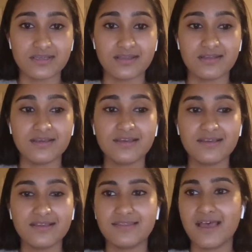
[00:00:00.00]
And
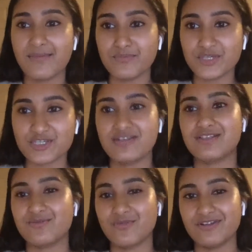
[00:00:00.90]
that mission
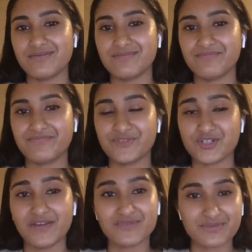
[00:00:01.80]
is what
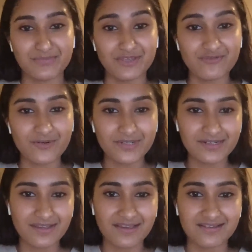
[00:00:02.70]
drives me forward.
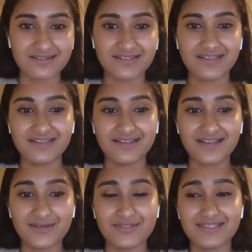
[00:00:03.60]
And
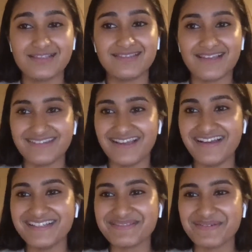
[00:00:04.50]
I would say that that, yeah,
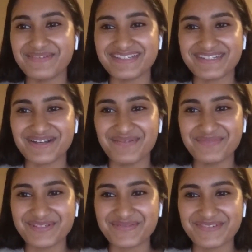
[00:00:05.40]
is my biggest
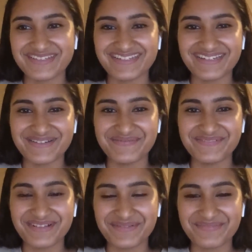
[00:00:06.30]
accomplishment um,
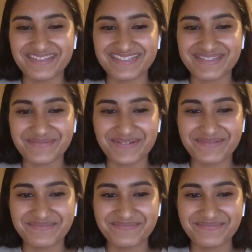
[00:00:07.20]
of being a Symba.